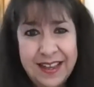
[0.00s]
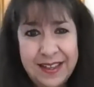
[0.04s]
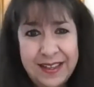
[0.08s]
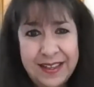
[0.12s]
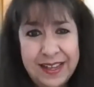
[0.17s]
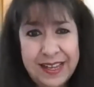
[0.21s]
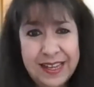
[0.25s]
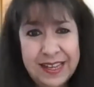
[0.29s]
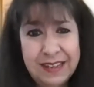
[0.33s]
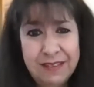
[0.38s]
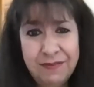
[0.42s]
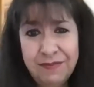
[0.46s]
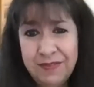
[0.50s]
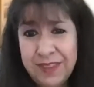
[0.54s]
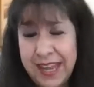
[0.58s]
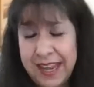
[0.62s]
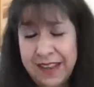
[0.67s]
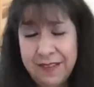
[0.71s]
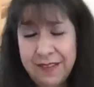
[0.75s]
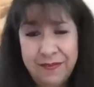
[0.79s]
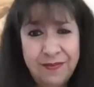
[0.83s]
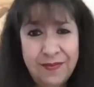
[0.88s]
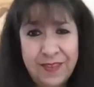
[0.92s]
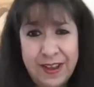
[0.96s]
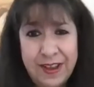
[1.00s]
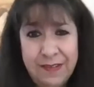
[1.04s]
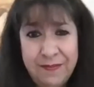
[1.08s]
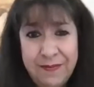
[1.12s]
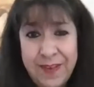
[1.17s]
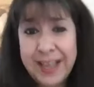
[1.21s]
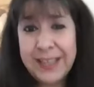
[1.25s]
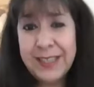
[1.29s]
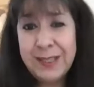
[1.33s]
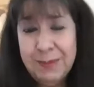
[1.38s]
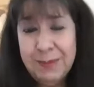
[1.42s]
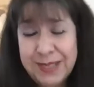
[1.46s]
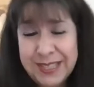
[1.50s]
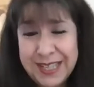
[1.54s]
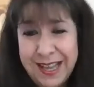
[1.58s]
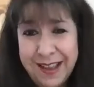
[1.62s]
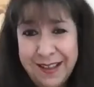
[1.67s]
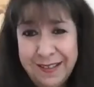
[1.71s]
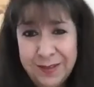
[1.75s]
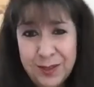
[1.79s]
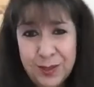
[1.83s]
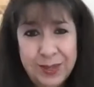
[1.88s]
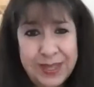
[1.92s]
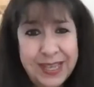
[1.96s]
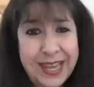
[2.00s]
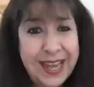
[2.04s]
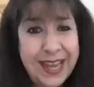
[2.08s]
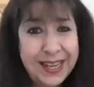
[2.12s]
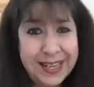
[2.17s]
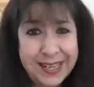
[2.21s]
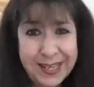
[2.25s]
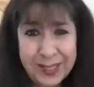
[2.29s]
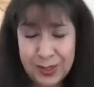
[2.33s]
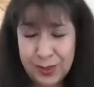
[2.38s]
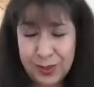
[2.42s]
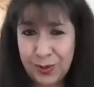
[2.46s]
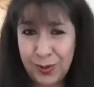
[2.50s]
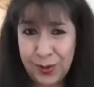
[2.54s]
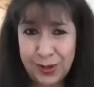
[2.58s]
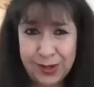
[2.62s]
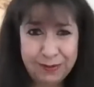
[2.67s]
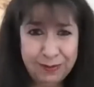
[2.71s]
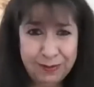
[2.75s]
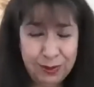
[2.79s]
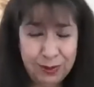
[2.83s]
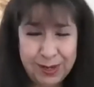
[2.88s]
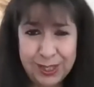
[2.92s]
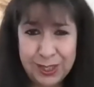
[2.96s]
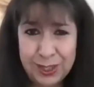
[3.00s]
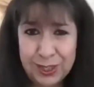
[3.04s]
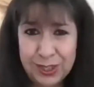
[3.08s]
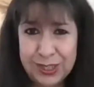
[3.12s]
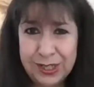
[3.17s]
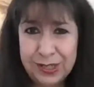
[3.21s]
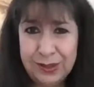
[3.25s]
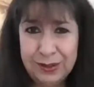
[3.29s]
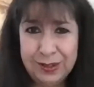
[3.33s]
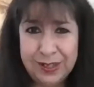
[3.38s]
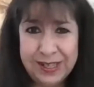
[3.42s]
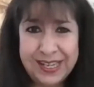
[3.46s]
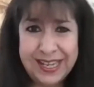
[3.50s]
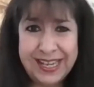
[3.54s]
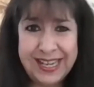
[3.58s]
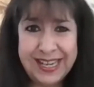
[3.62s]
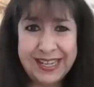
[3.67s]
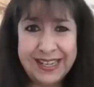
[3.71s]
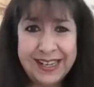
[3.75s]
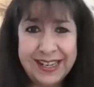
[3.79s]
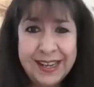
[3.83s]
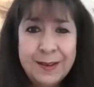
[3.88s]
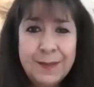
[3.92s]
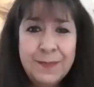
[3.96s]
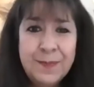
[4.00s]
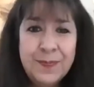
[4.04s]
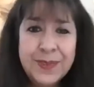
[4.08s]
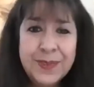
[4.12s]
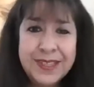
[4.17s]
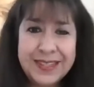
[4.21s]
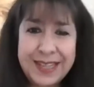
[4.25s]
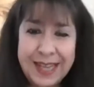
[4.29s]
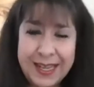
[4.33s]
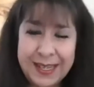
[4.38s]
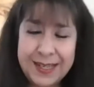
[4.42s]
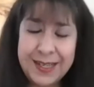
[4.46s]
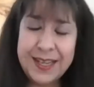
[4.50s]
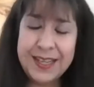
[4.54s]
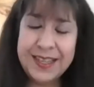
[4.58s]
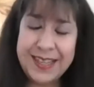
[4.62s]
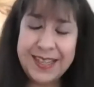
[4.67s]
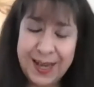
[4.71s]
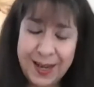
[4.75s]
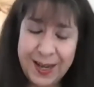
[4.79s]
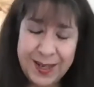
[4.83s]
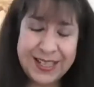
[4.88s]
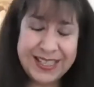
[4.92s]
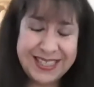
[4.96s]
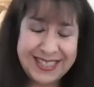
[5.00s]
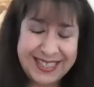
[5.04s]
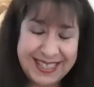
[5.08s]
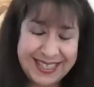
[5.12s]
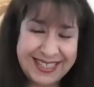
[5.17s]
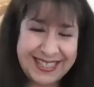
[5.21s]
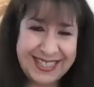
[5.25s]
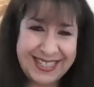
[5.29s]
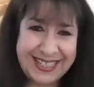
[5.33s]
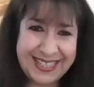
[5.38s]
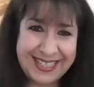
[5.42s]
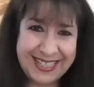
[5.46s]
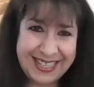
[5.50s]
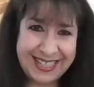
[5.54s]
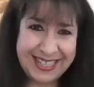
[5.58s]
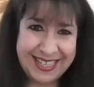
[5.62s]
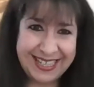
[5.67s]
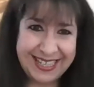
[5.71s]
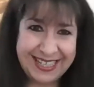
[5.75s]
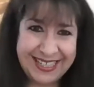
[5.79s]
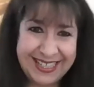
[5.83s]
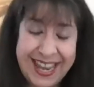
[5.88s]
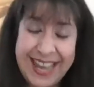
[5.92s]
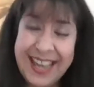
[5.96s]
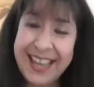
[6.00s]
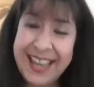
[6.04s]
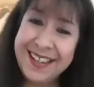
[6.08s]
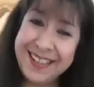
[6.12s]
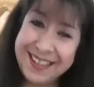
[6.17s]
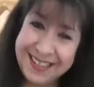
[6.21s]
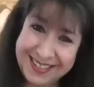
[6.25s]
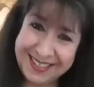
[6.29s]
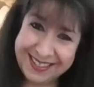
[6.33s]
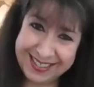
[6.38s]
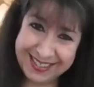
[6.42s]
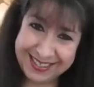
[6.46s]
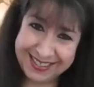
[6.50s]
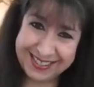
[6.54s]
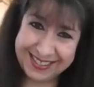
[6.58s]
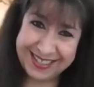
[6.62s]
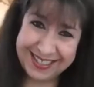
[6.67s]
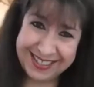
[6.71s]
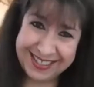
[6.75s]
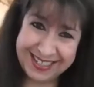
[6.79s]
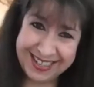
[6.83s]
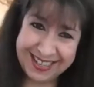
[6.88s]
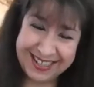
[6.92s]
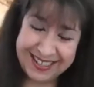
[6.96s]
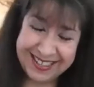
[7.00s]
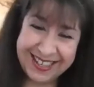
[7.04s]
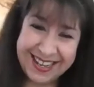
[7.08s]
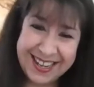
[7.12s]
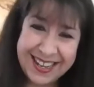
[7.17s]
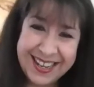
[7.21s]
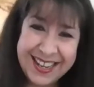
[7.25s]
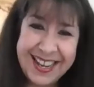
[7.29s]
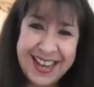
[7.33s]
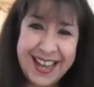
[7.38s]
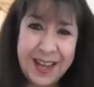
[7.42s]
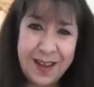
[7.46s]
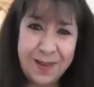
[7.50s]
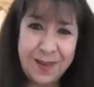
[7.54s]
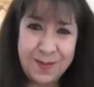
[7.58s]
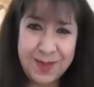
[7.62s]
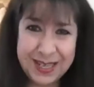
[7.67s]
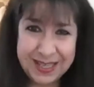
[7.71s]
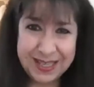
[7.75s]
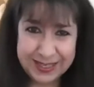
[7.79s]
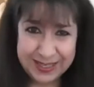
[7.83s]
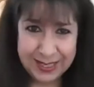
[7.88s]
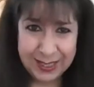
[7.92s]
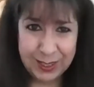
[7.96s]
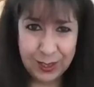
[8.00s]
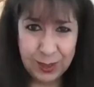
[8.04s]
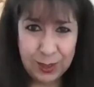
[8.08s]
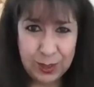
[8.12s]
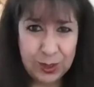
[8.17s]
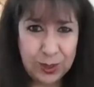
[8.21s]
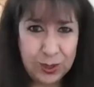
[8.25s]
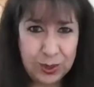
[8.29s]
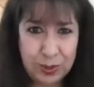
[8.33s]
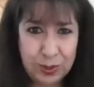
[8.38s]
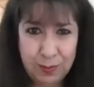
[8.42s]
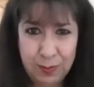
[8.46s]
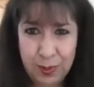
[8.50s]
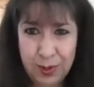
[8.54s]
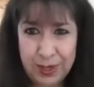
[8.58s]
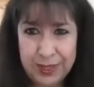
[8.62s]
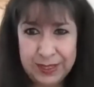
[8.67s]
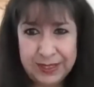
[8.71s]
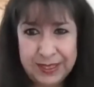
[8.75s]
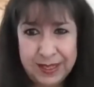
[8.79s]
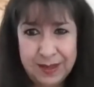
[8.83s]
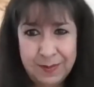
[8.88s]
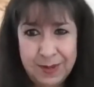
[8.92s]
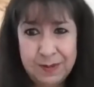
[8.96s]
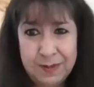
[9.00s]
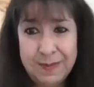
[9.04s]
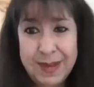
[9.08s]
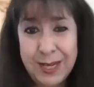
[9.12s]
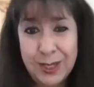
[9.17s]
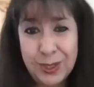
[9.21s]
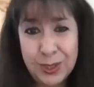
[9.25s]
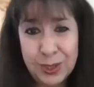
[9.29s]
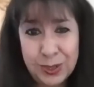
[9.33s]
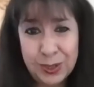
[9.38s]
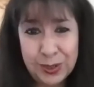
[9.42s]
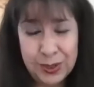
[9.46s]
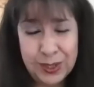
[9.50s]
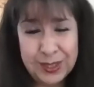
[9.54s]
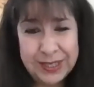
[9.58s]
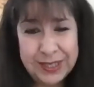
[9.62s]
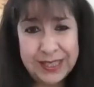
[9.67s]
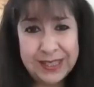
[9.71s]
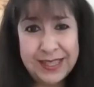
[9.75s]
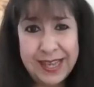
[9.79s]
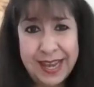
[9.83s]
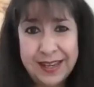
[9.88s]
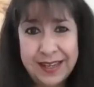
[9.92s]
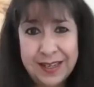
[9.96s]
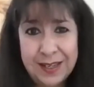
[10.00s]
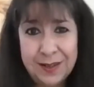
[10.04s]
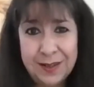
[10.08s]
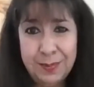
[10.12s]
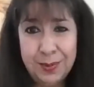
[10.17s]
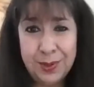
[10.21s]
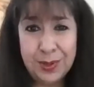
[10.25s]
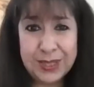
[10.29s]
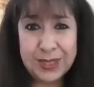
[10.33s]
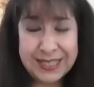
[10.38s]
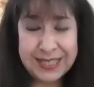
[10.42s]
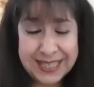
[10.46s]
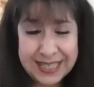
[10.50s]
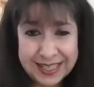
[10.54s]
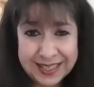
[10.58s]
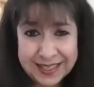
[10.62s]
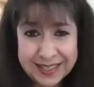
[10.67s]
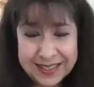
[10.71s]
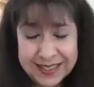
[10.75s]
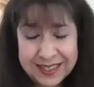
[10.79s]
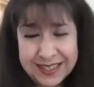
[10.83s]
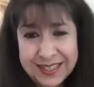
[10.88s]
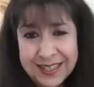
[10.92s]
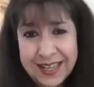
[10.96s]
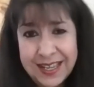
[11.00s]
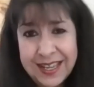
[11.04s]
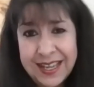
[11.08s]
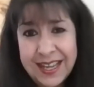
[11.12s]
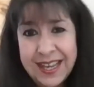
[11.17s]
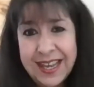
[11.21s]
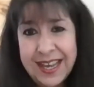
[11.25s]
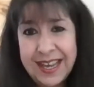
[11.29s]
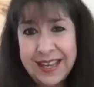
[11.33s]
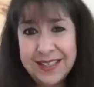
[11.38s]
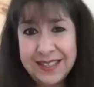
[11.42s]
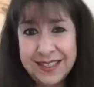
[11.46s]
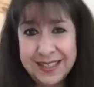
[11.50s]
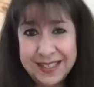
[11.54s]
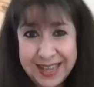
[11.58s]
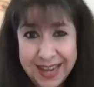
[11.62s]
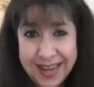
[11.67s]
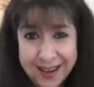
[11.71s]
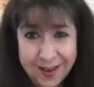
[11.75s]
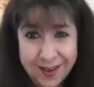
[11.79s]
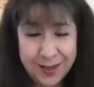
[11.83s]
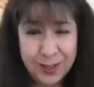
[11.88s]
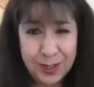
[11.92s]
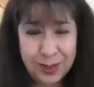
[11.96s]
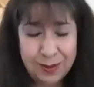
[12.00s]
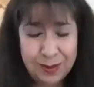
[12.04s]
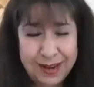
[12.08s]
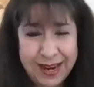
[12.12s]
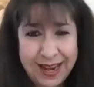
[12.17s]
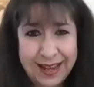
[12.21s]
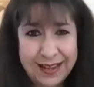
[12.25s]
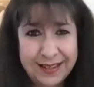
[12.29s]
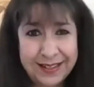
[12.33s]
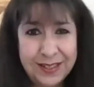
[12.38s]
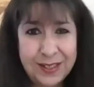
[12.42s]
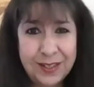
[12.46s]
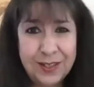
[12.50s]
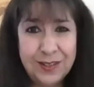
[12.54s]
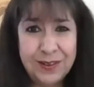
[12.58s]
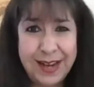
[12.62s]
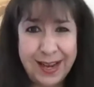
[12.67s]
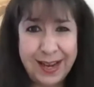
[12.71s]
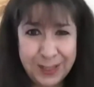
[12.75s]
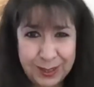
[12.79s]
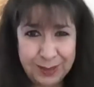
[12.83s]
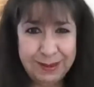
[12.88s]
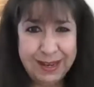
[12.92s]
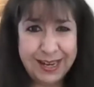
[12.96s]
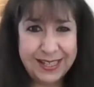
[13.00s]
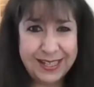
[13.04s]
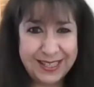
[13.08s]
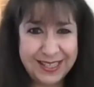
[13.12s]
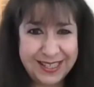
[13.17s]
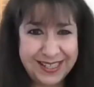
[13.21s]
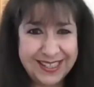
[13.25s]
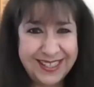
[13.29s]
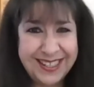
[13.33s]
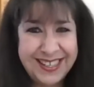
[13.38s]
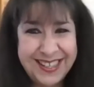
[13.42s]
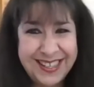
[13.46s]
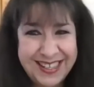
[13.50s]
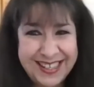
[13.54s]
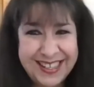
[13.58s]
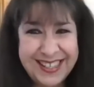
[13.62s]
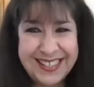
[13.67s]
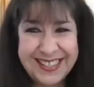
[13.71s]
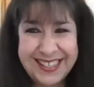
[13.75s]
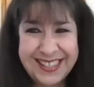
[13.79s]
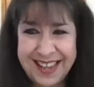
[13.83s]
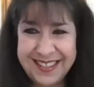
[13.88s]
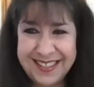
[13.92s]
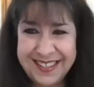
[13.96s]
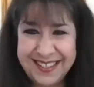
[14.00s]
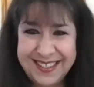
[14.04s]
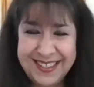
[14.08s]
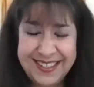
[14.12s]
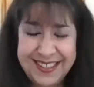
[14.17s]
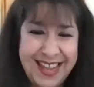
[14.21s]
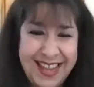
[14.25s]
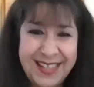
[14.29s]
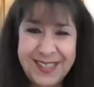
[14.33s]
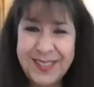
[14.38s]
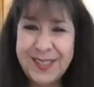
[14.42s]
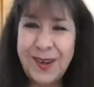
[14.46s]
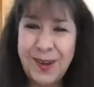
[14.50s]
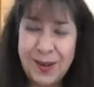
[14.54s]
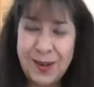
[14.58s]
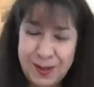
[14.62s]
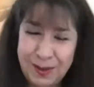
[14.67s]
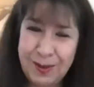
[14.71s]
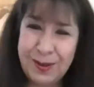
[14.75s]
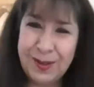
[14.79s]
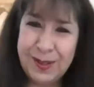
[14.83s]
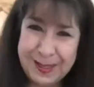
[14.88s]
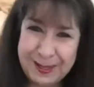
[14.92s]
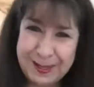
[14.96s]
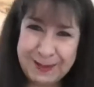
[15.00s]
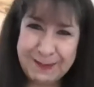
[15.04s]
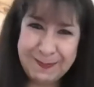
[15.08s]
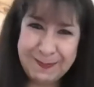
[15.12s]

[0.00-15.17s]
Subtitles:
if they find themselves with any sort of question or need, that their assistant dean, any assistant dean, is here to support them and make sure that they can persist and stay on track to graduation, because that's our goal here.